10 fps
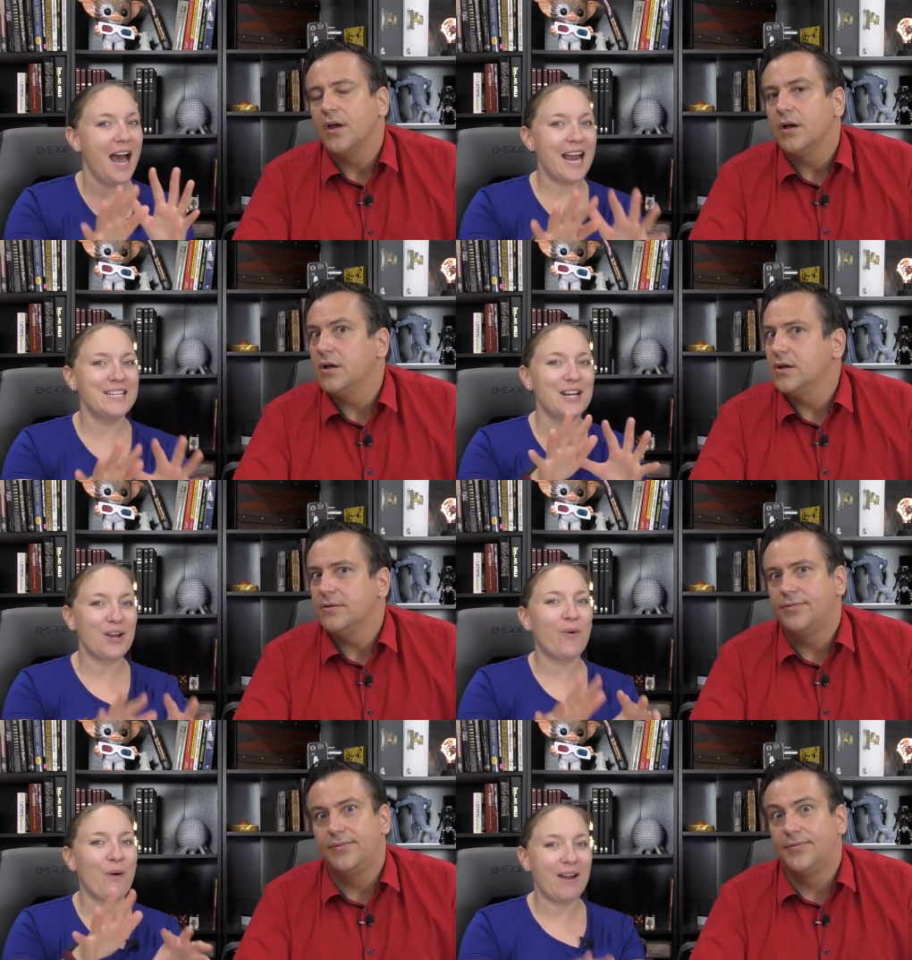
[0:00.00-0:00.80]
Speaker 1: I
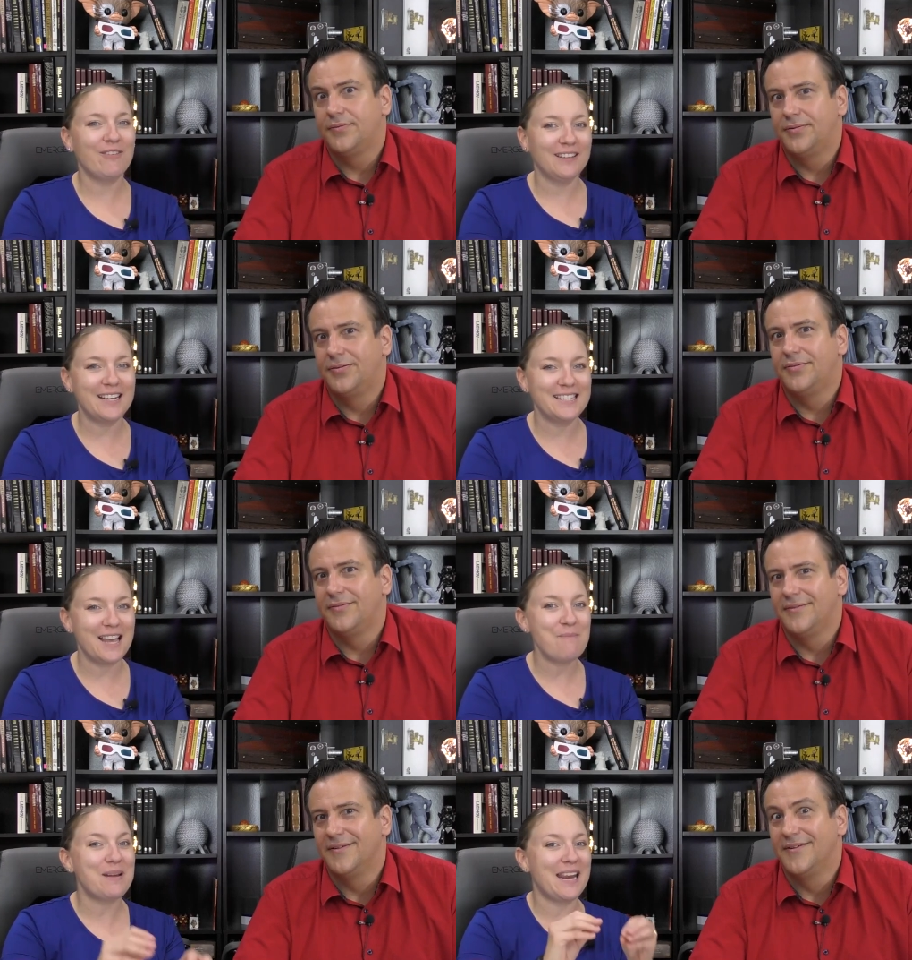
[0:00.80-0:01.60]
didn't quite realize
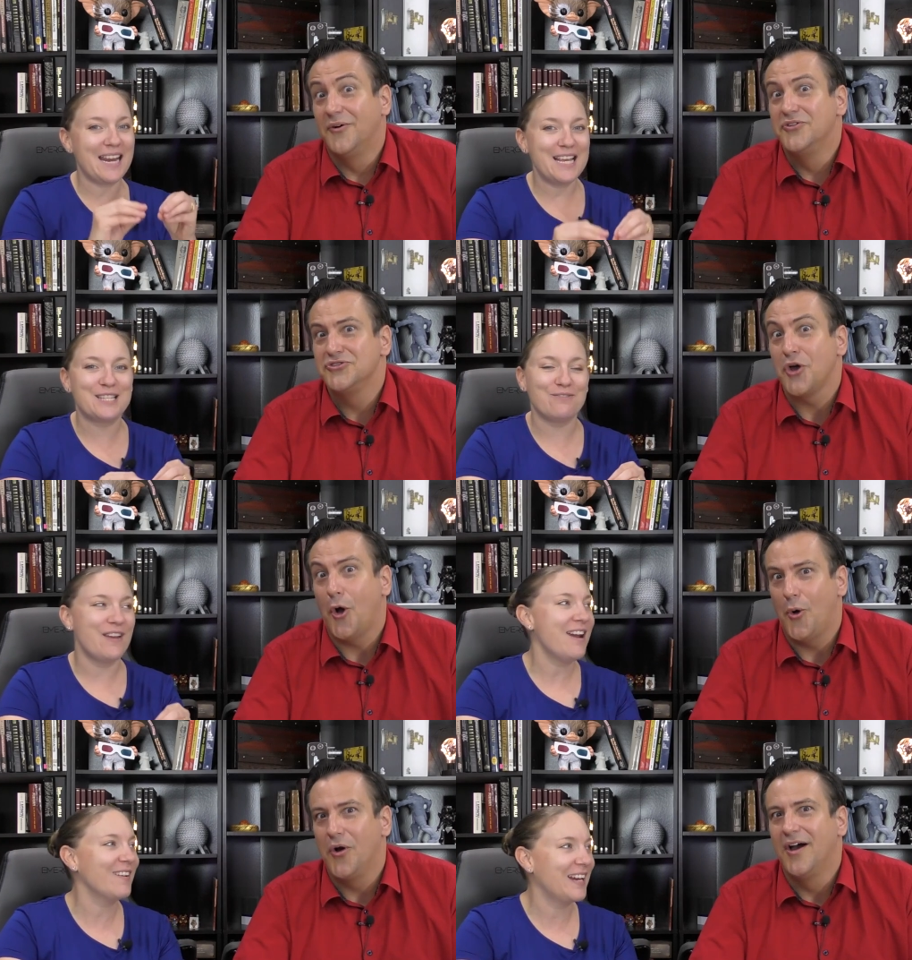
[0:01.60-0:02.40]
that, but it is
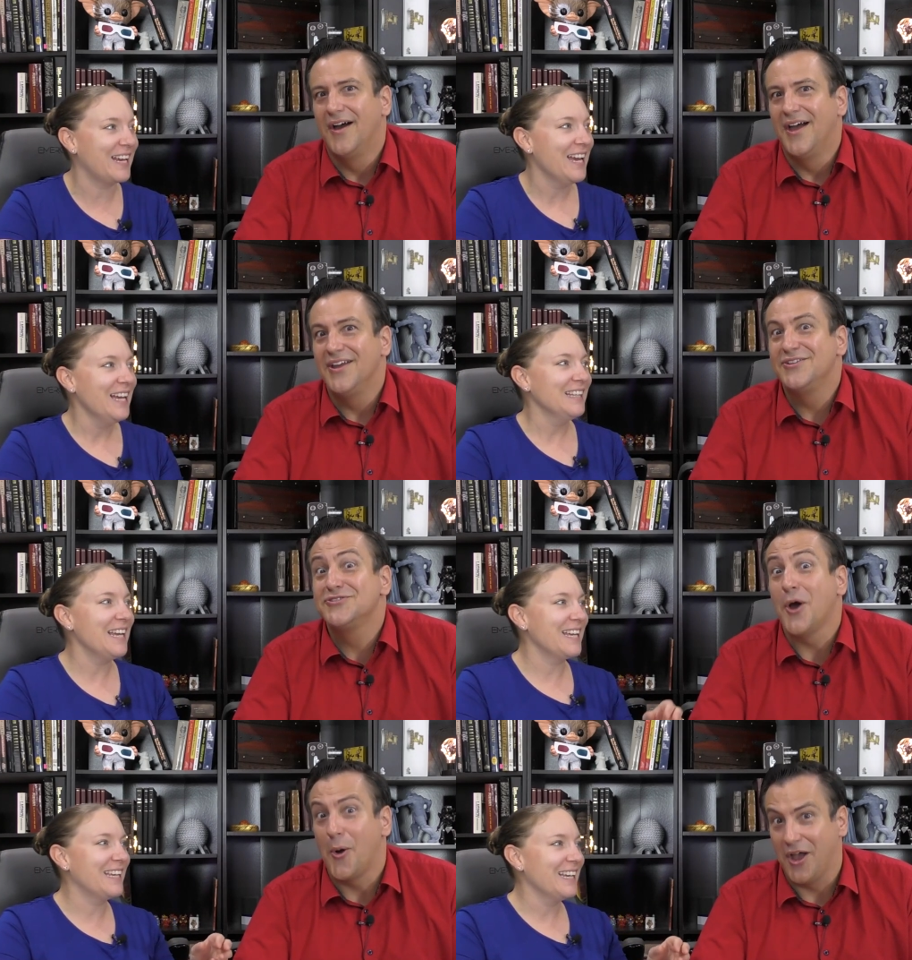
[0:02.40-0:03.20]
very
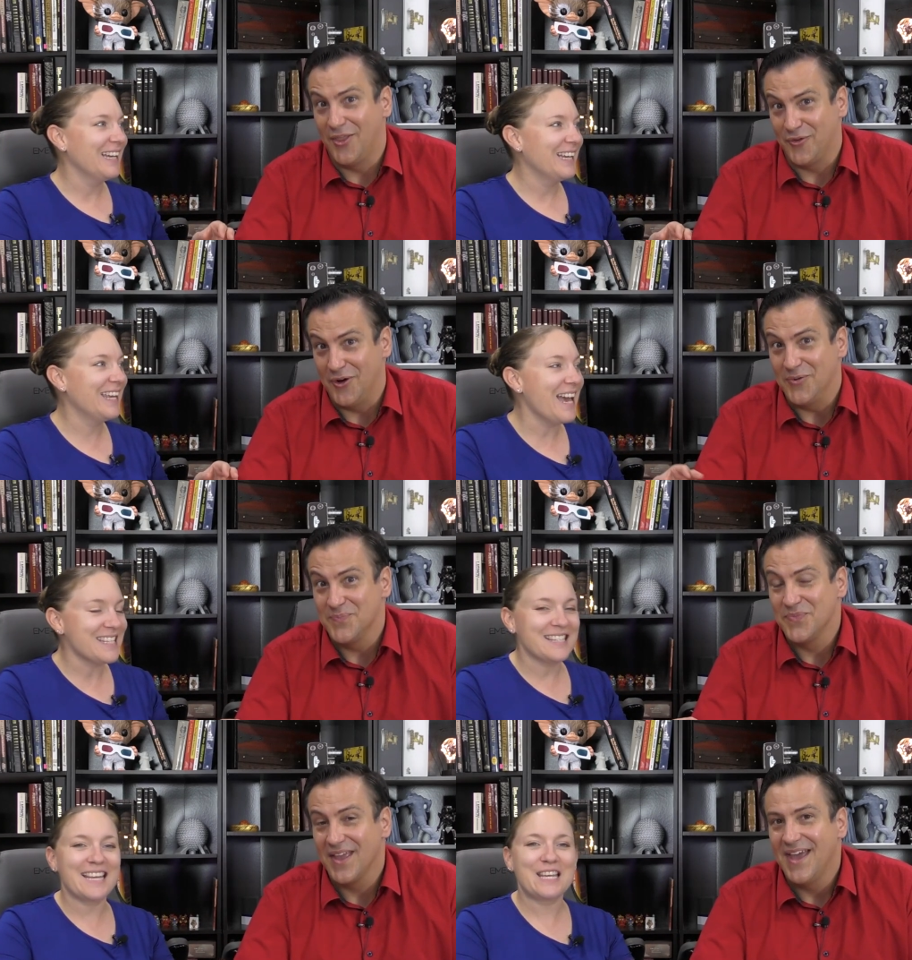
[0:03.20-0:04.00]
like so cutthroat.
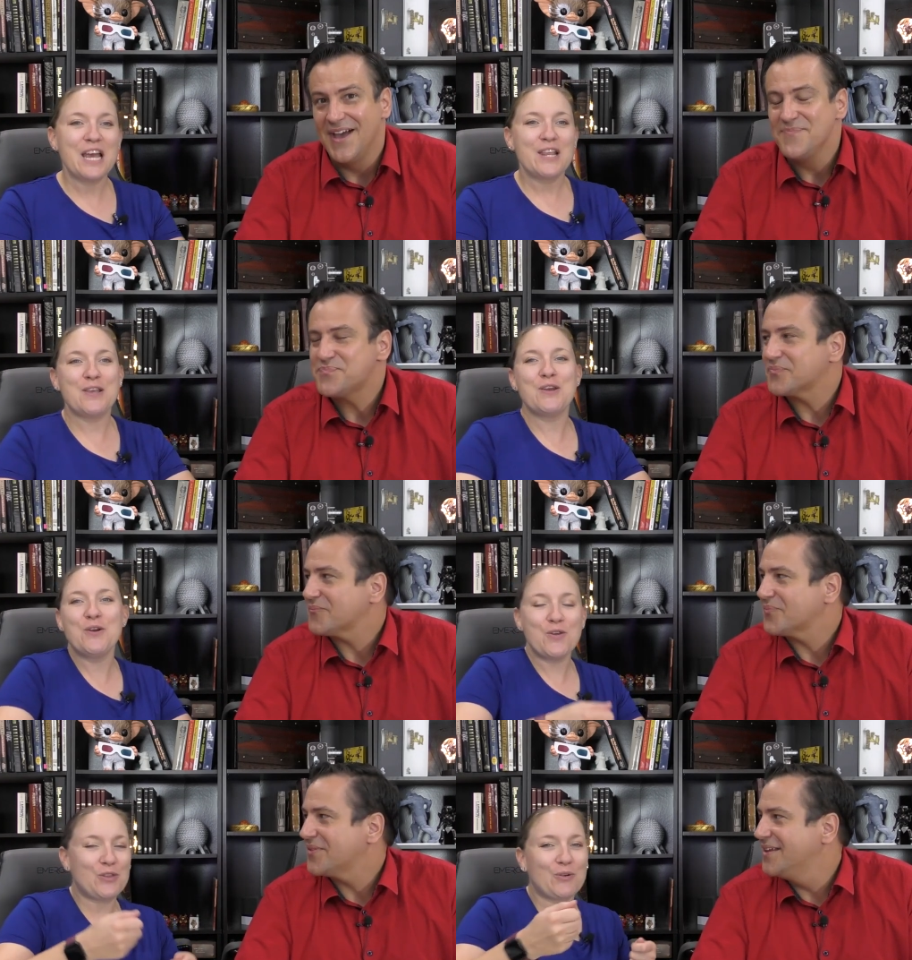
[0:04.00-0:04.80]
Yes, like you
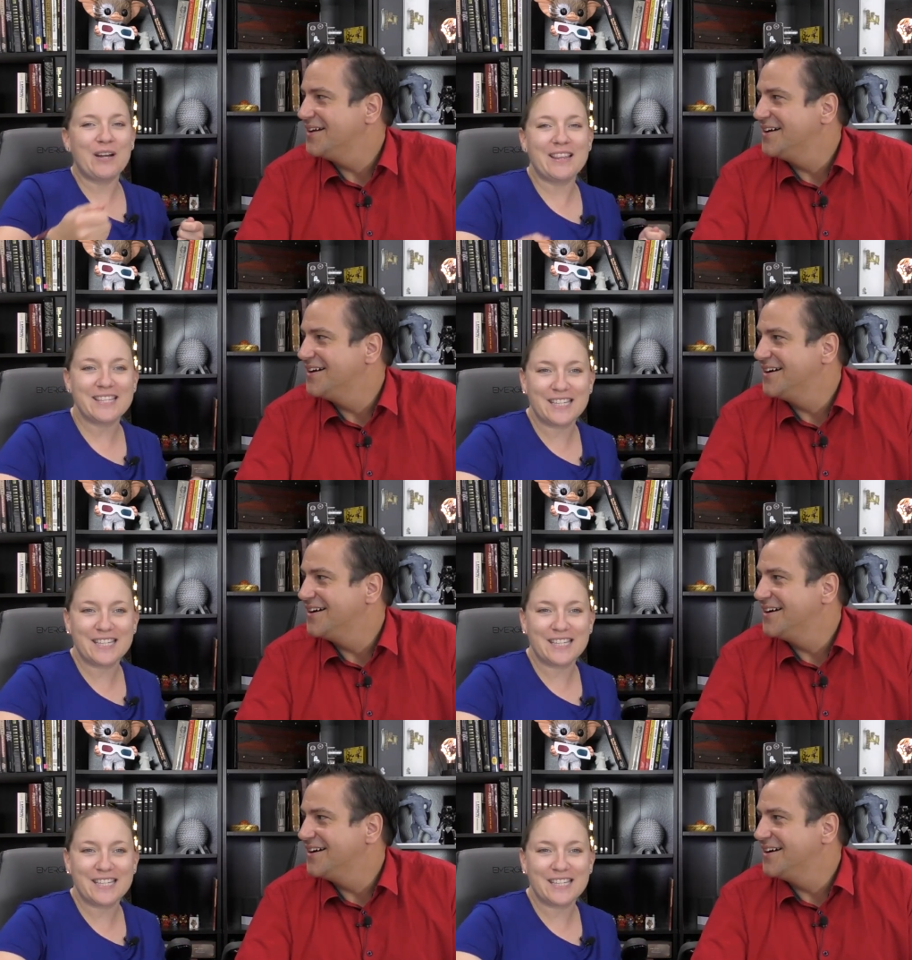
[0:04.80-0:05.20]
know, you throw it on the